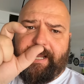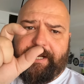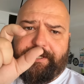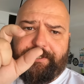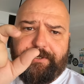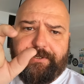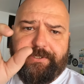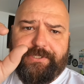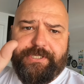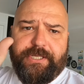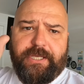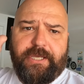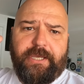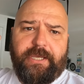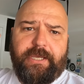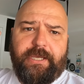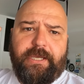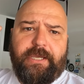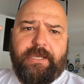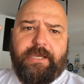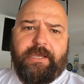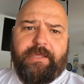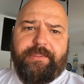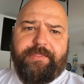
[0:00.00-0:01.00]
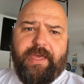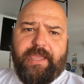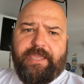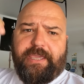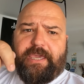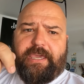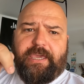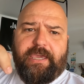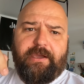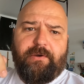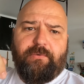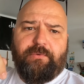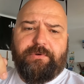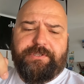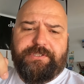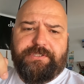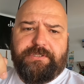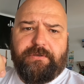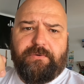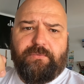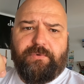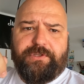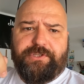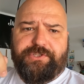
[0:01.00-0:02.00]
connectors that you hit
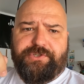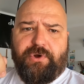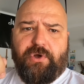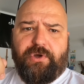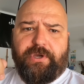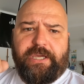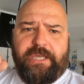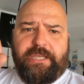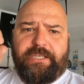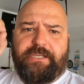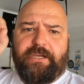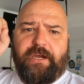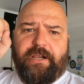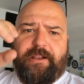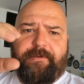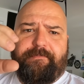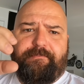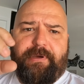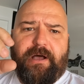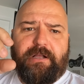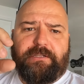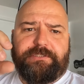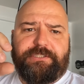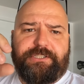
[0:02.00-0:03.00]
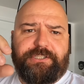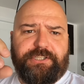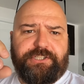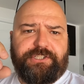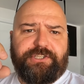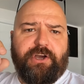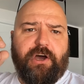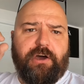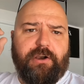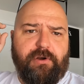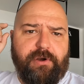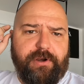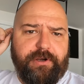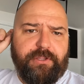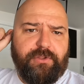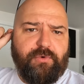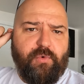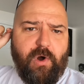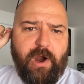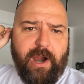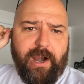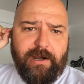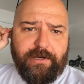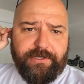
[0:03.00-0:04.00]
with a strong heat gun and melts the solder into
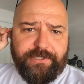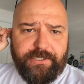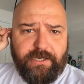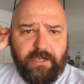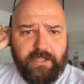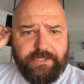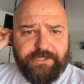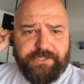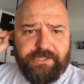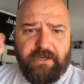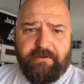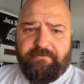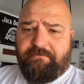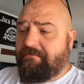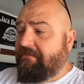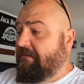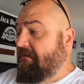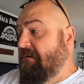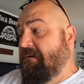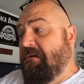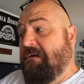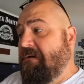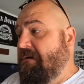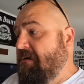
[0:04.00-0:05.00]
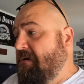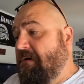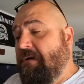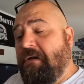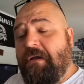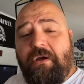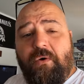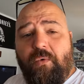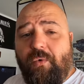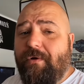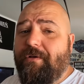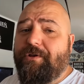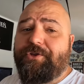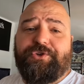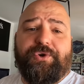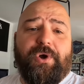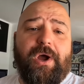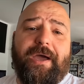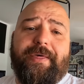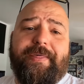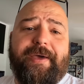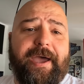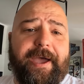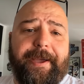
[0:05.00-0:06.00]
the wires and all that stuff. We're gonna
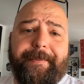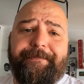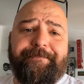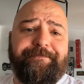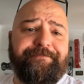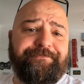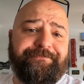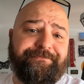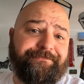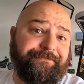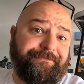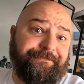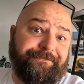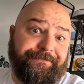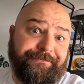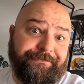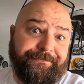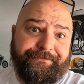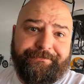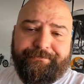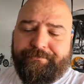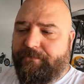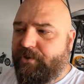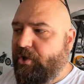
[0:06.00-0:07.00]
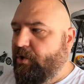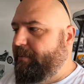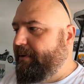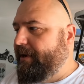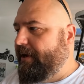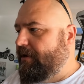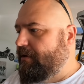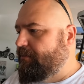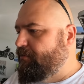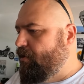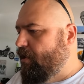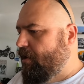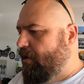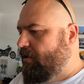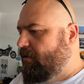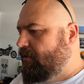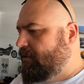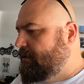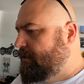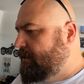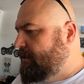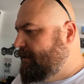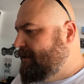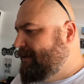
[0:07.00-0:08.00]
try that. They'll be here
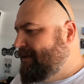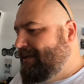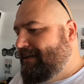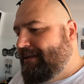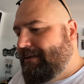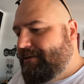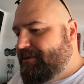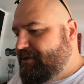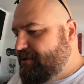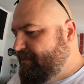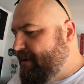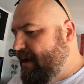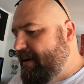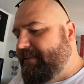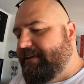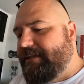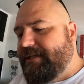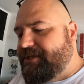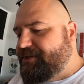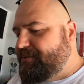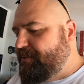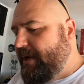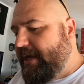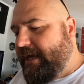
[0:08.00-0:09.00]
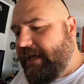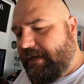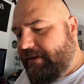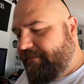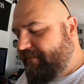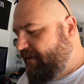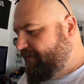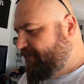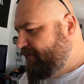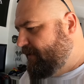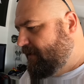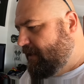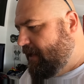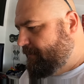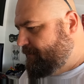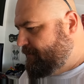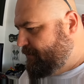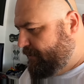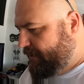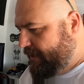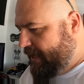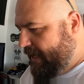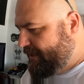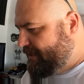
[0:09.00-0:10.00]
tomorrow. So maybe this weekend if I feel
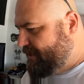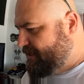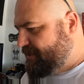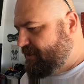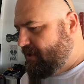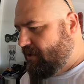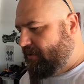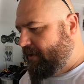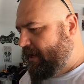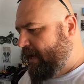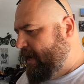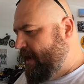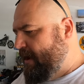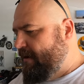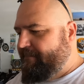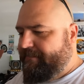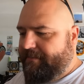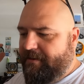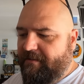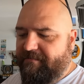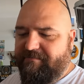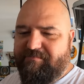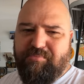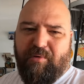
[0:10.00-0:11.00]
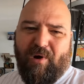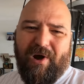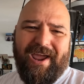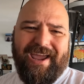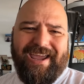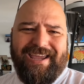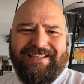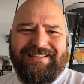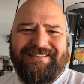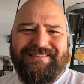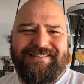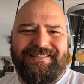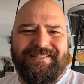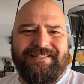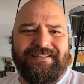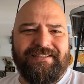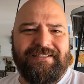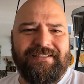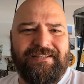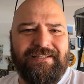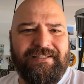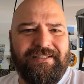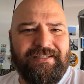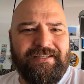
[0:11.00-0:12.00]
up to it. I just don't have enough brains
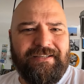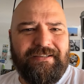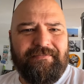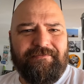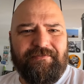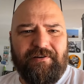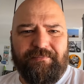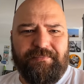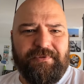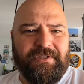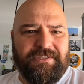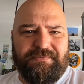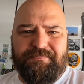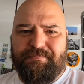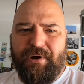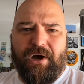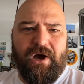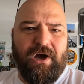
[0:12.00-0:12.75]
from this